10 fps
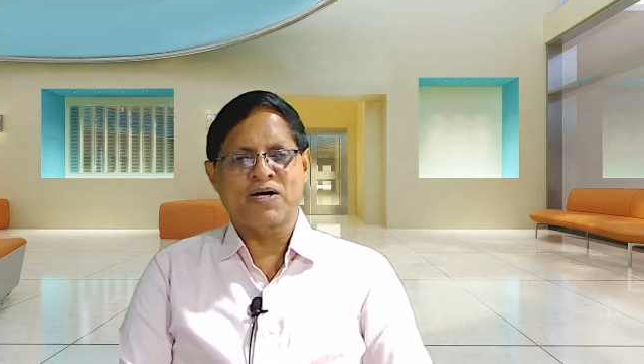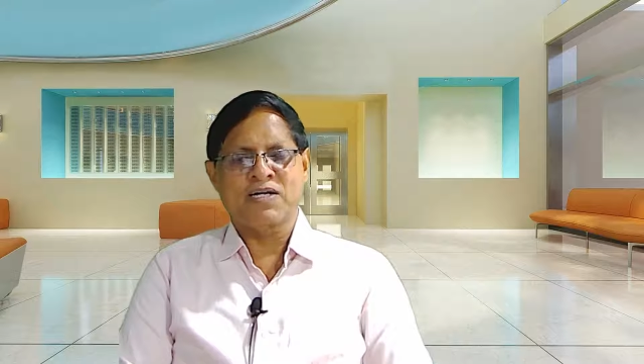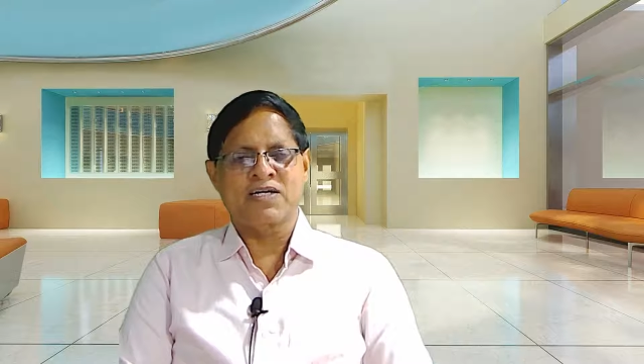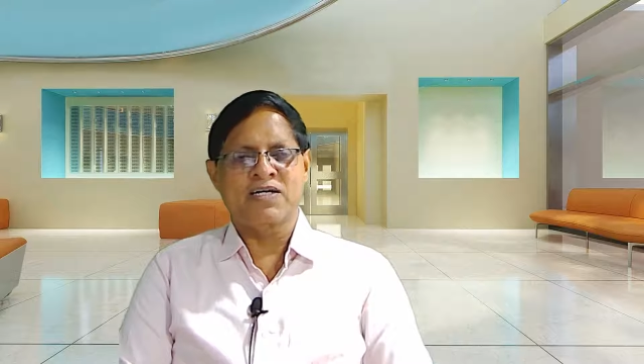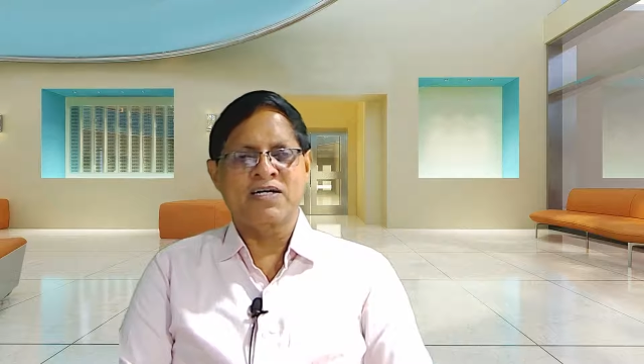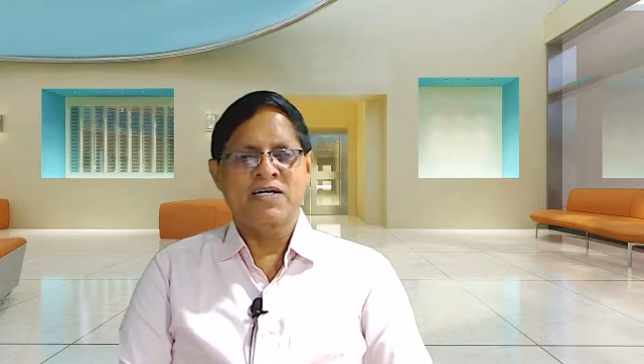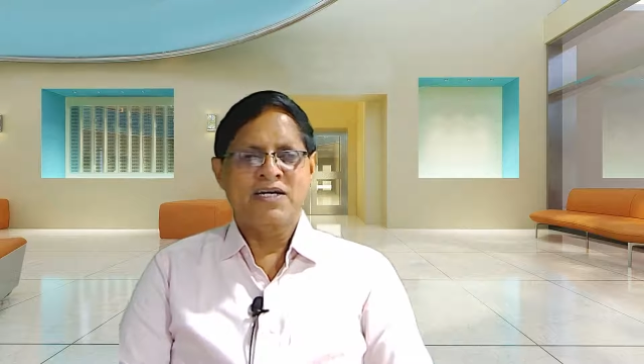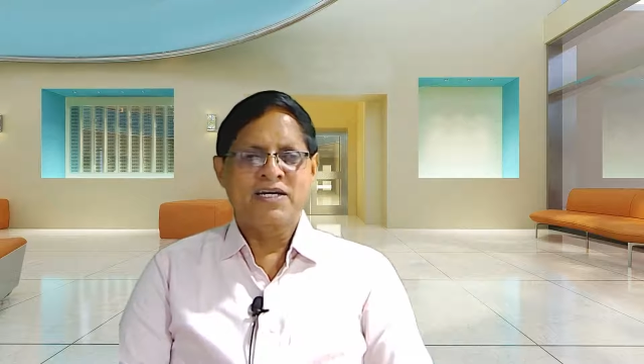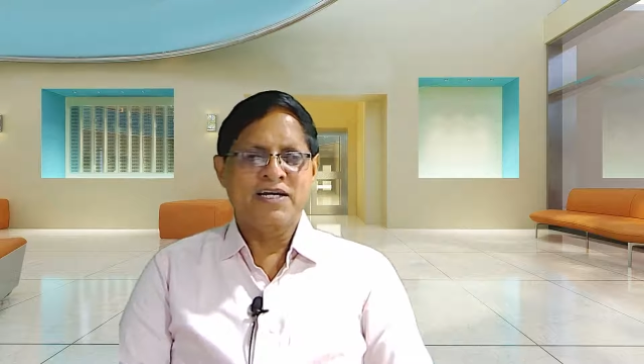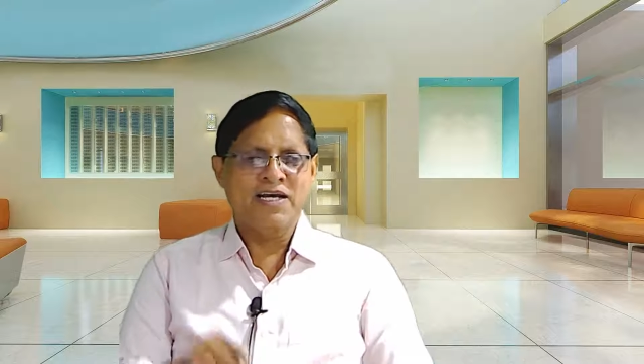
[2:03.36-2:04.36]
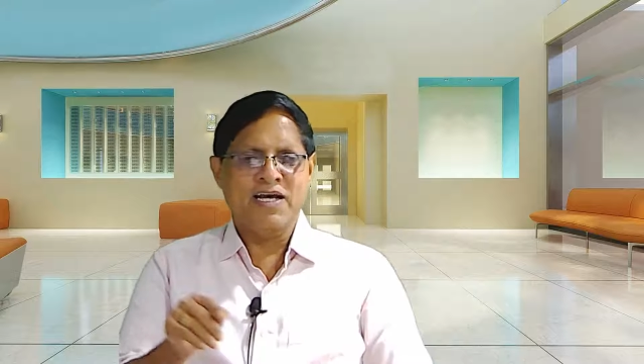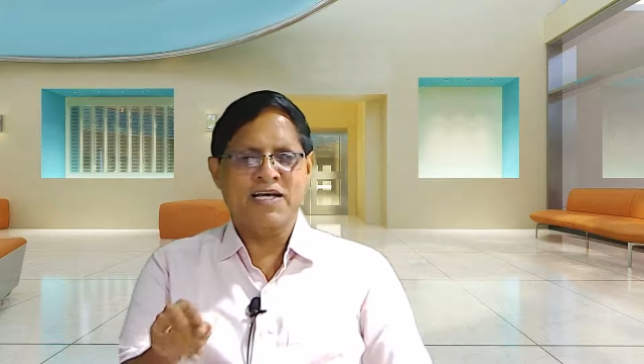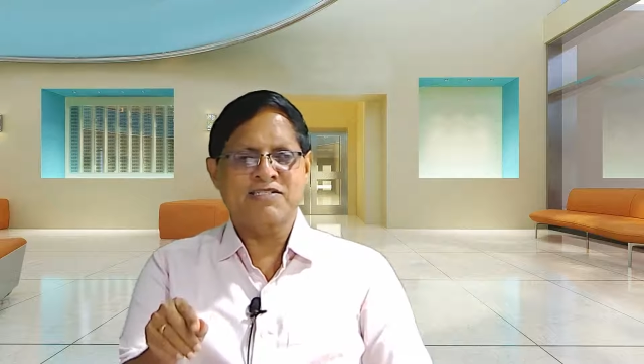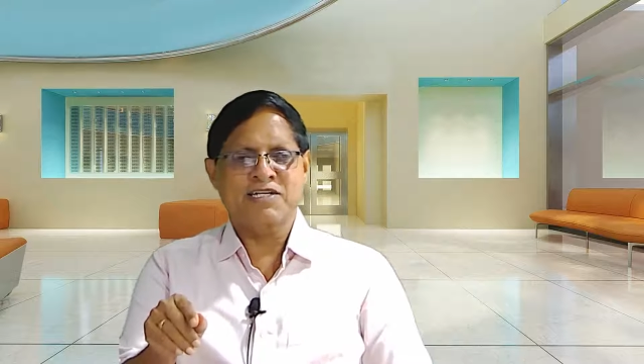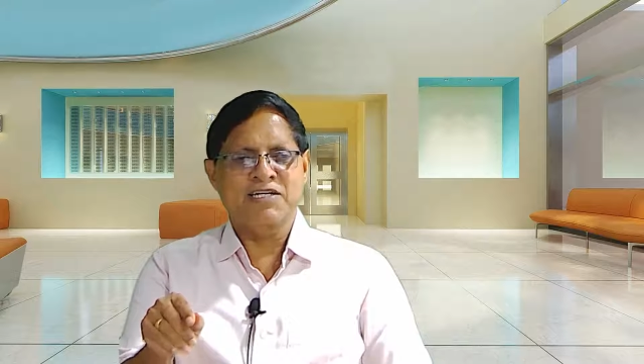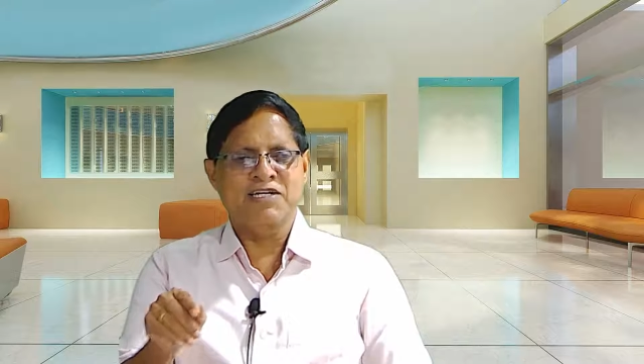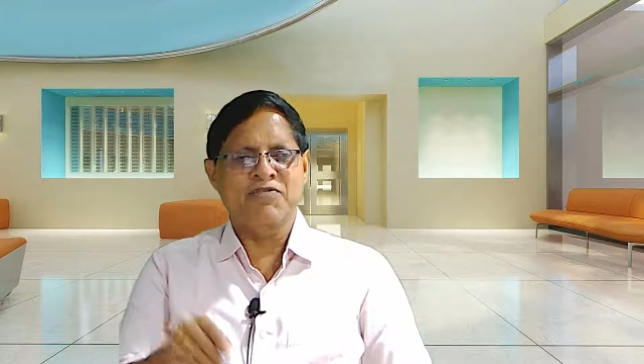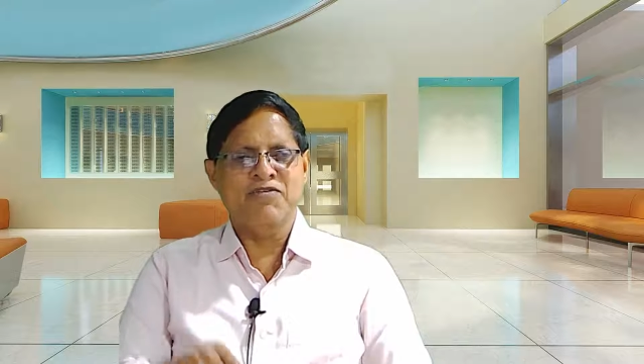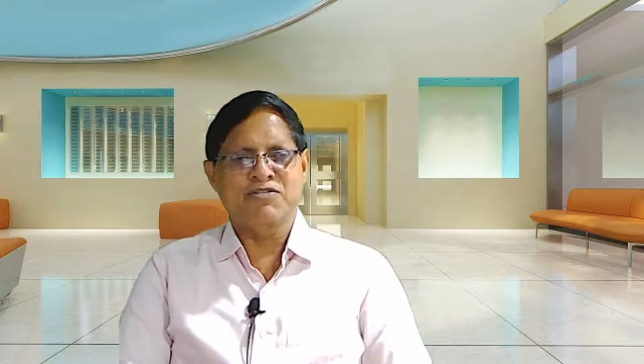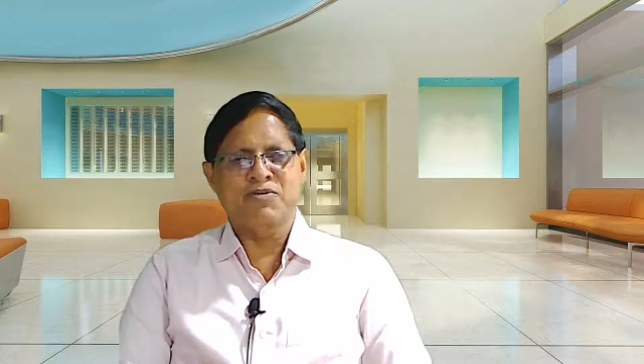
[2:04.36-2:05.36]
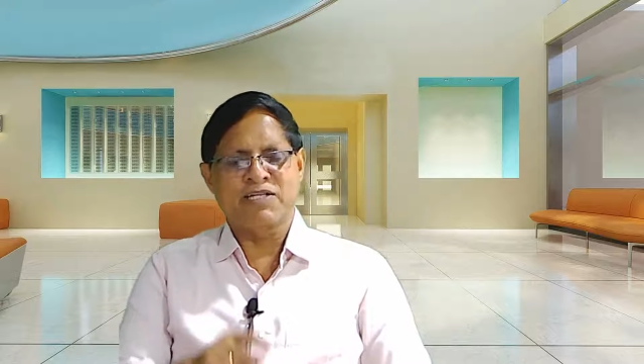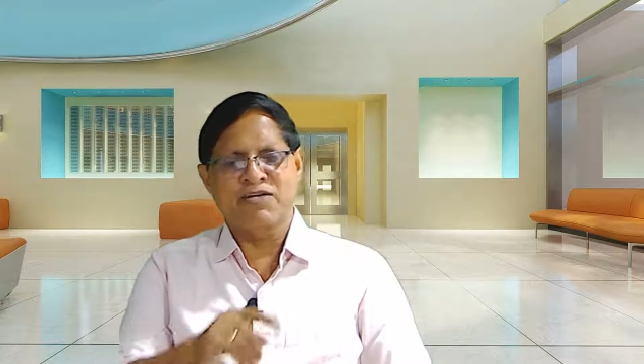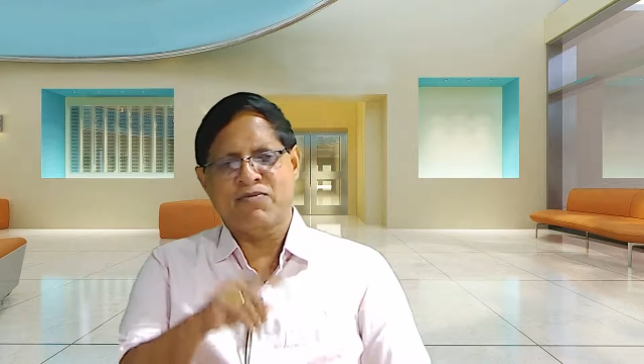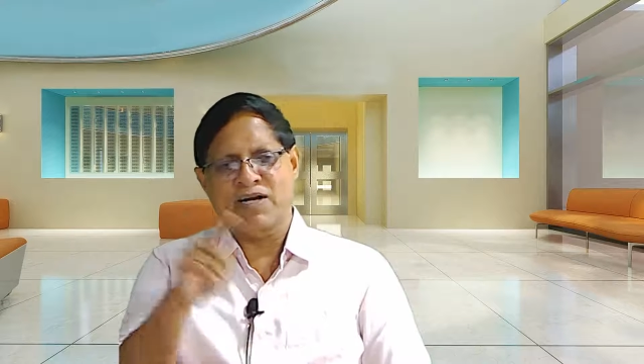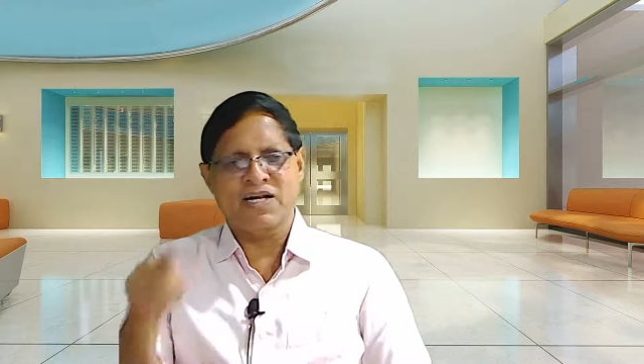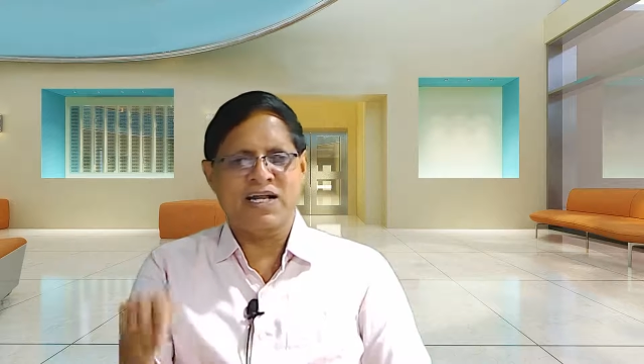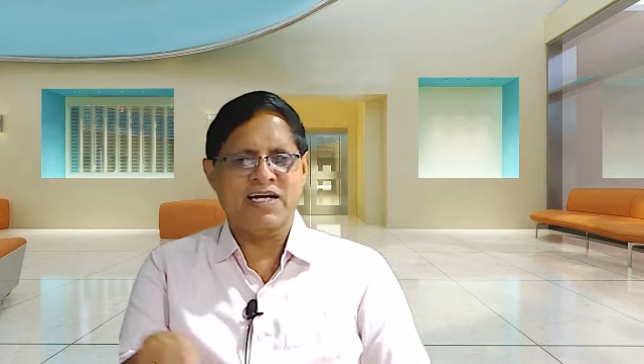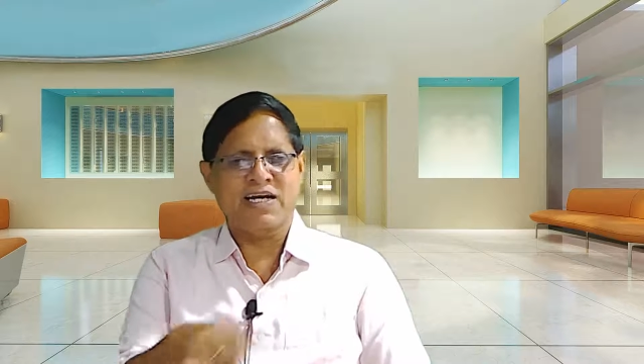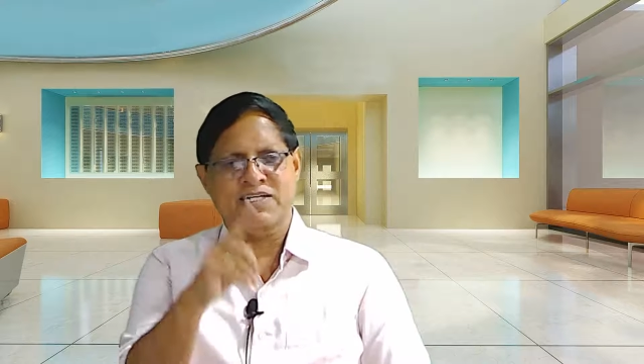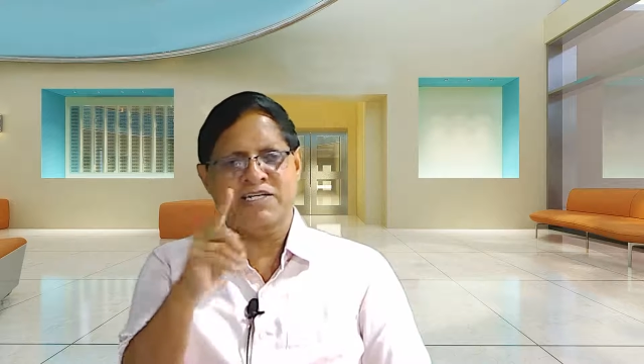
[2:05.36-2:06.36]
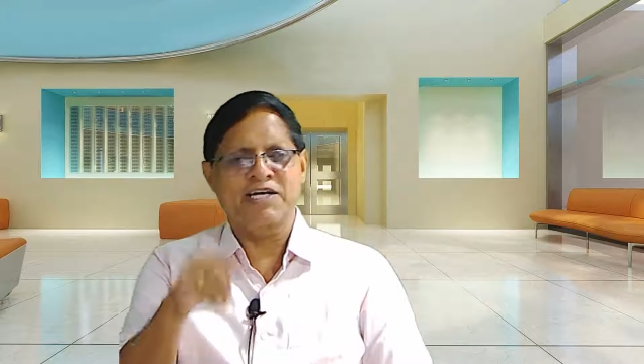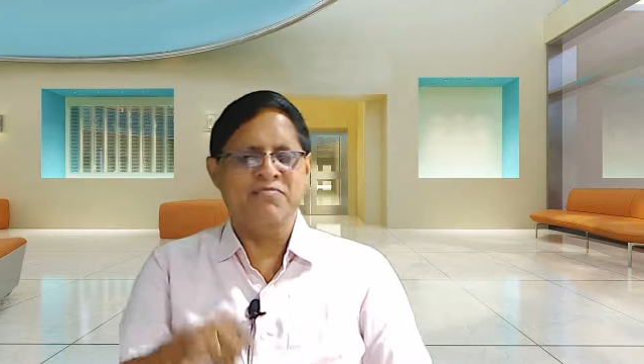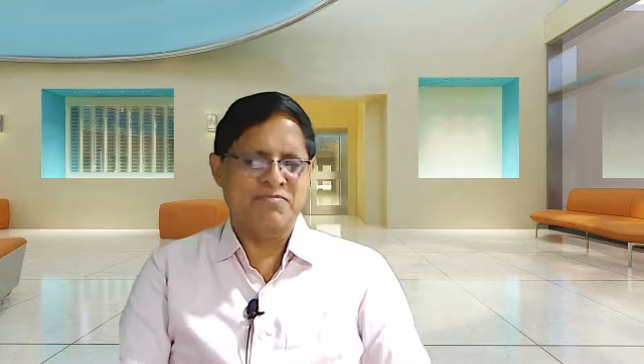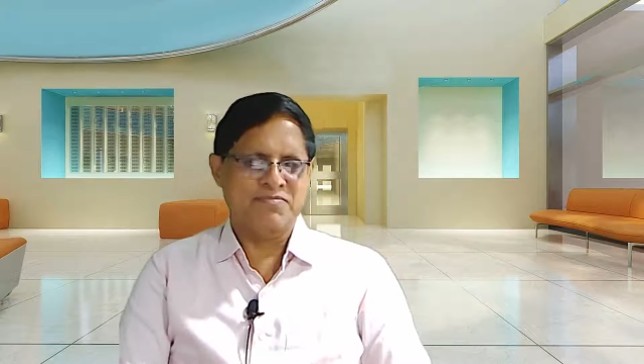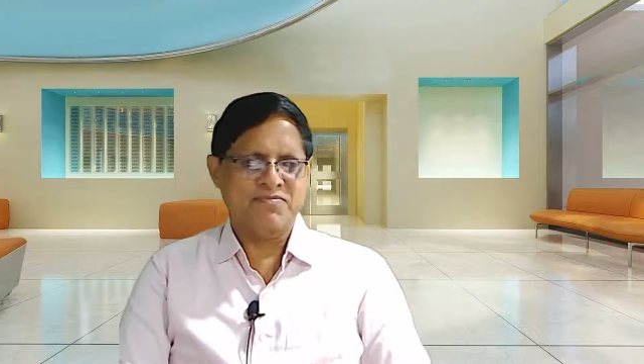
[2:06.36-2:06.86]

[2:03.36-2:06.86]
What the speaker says: work as an individual, they work like a team.